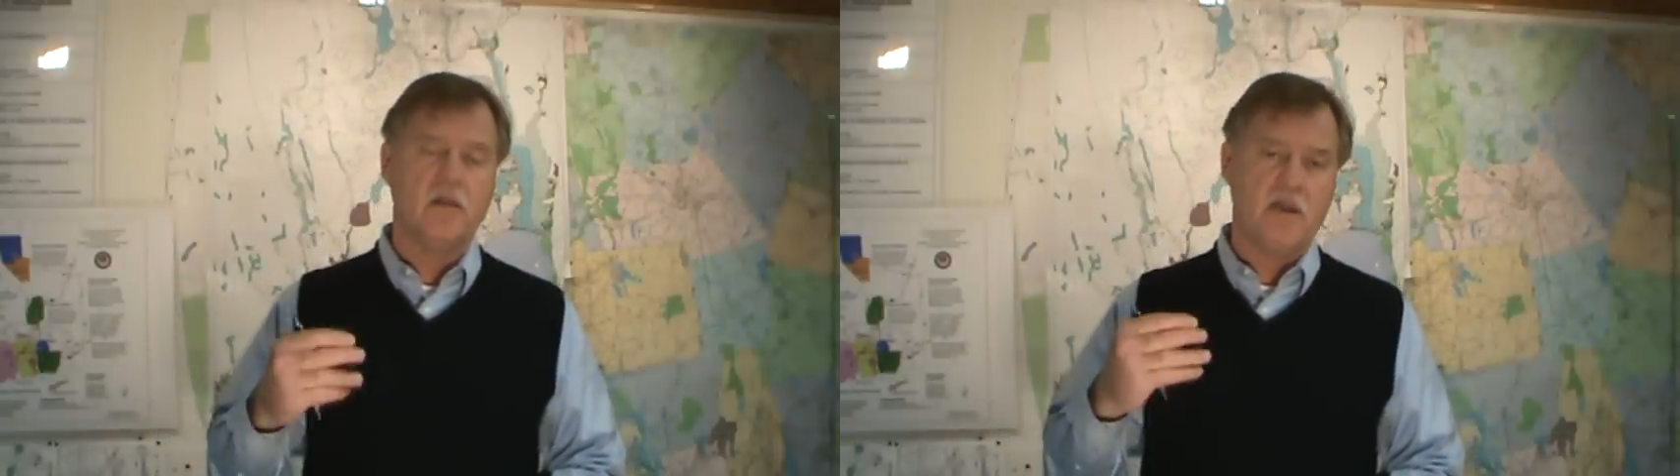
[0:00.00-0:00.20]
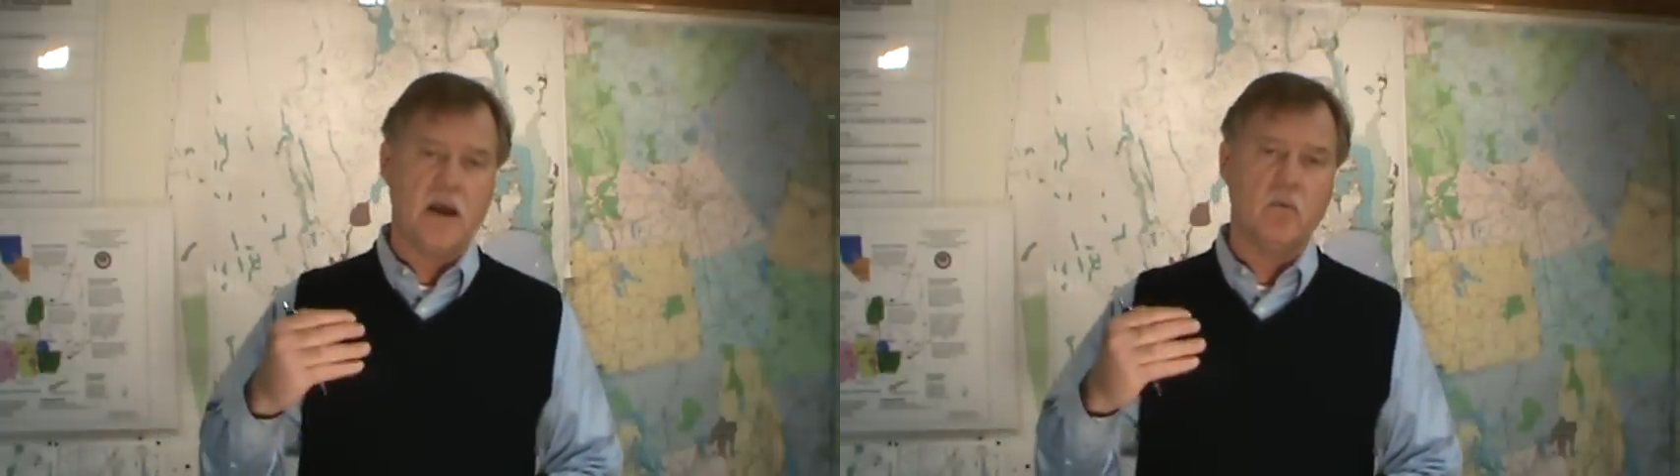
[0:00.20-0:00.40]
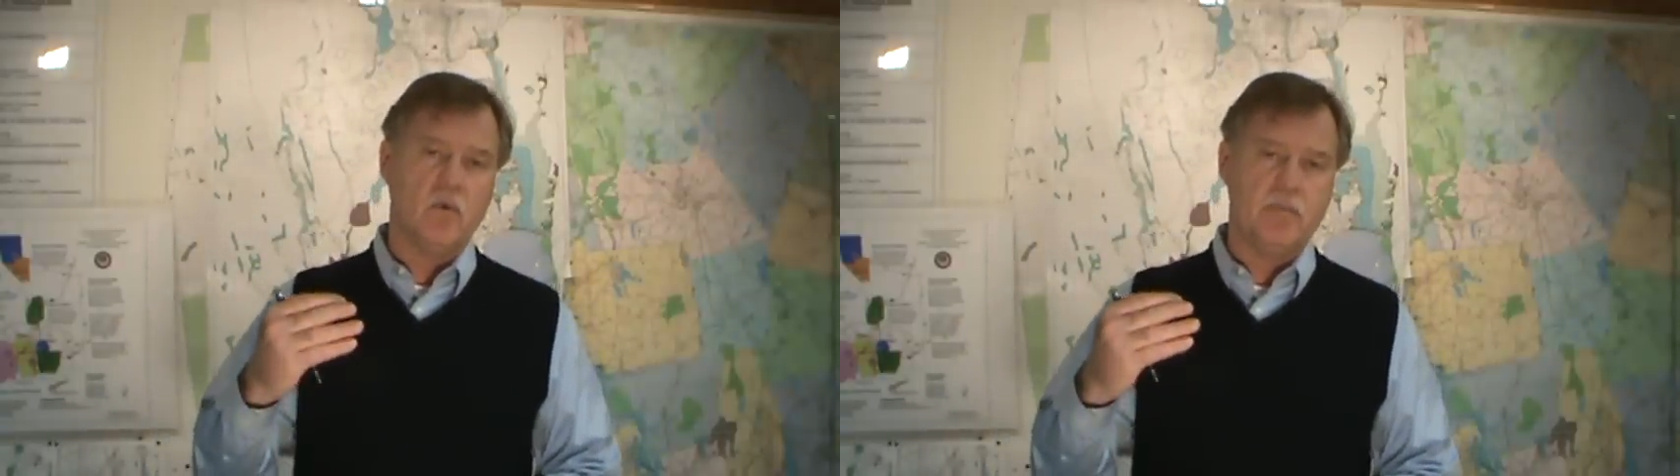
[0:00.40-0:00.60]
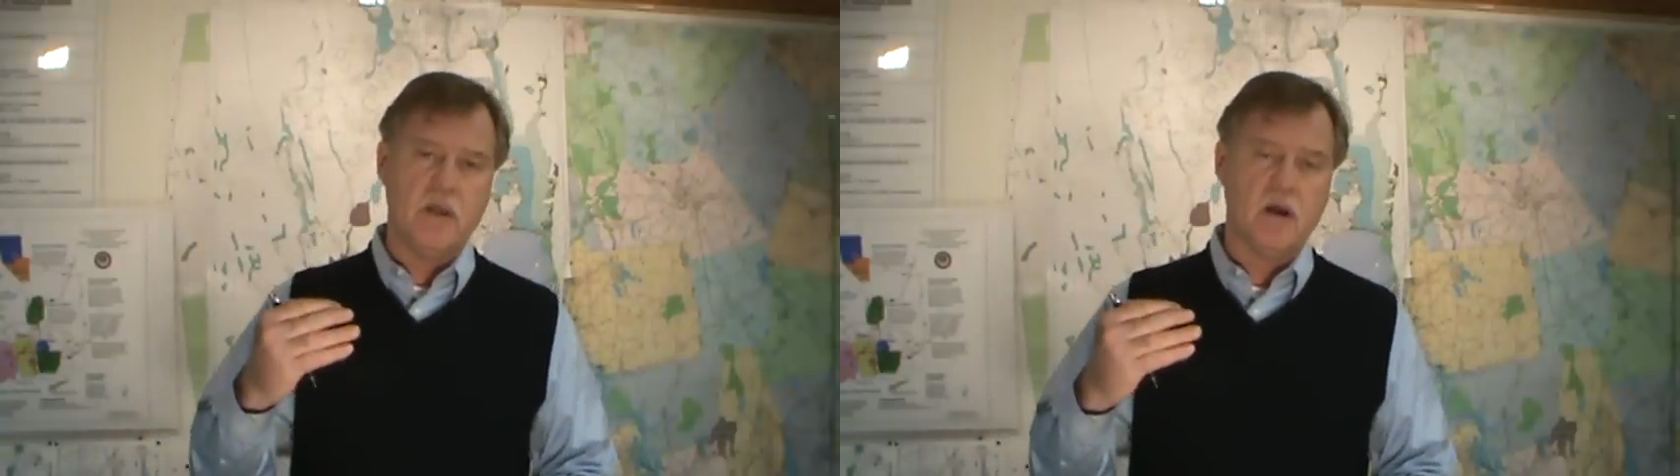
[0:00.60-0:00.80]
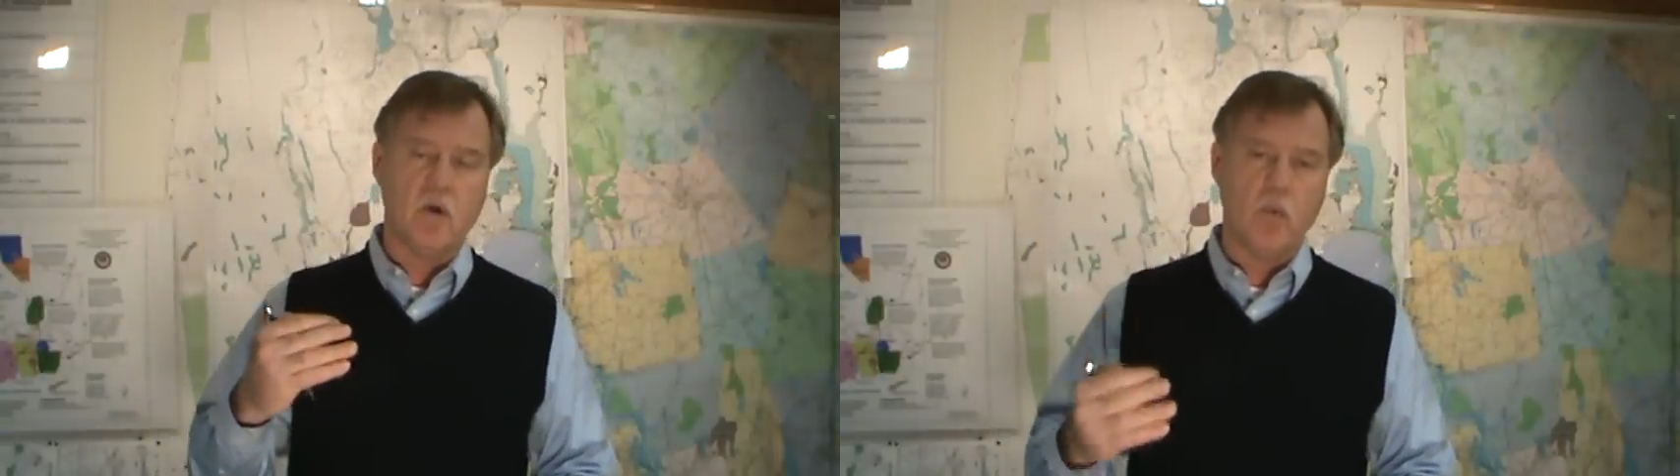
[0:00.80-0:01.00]
That will
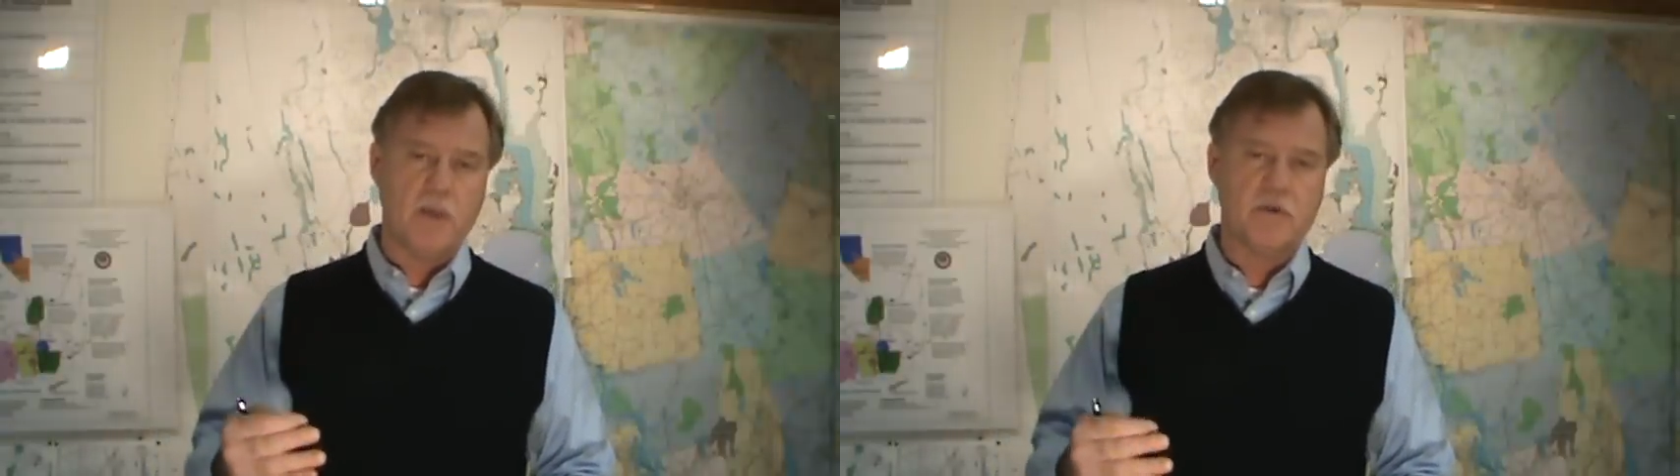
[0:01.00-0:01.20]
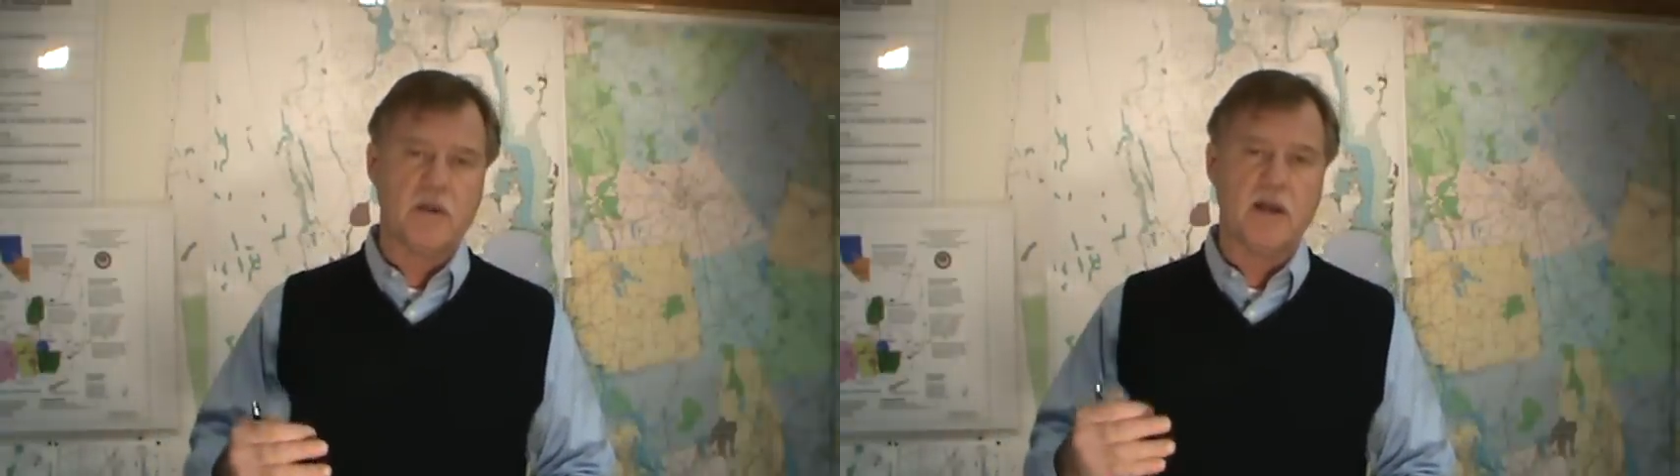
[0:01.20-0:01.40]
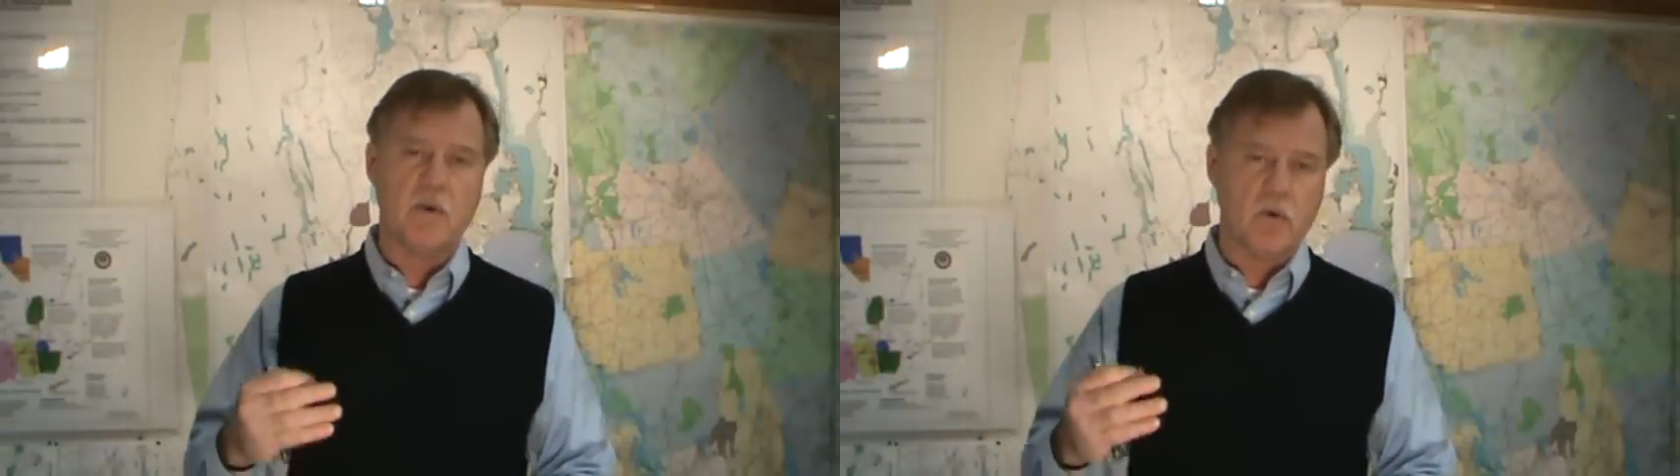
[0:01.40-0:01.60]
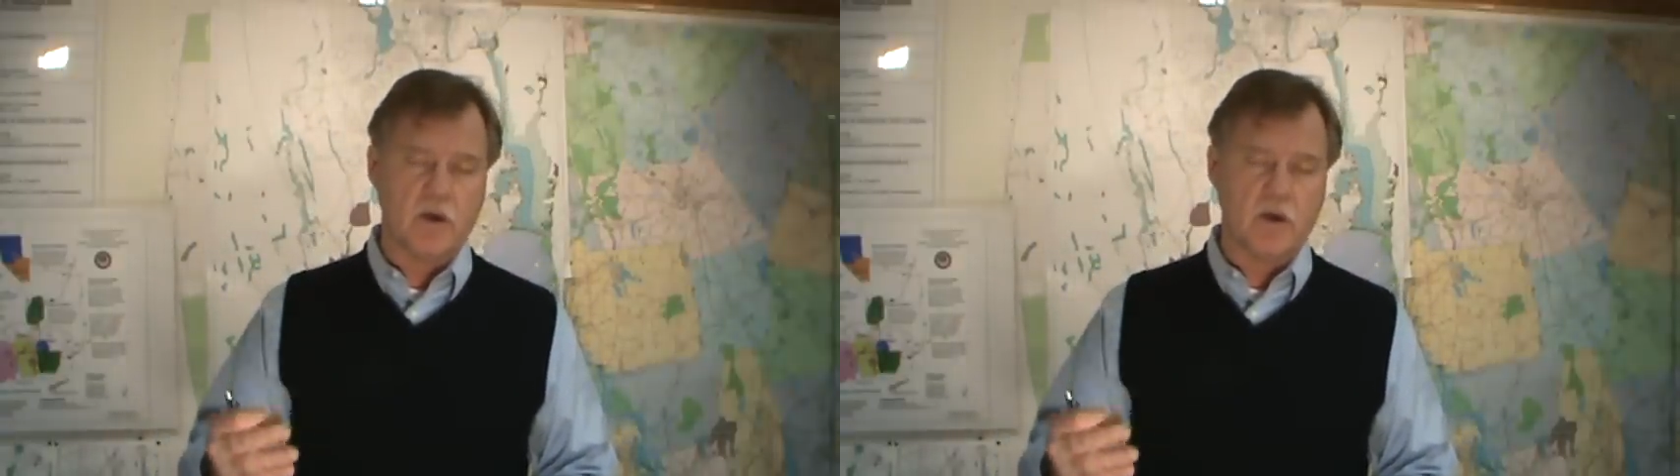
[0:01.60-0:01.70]
be our website.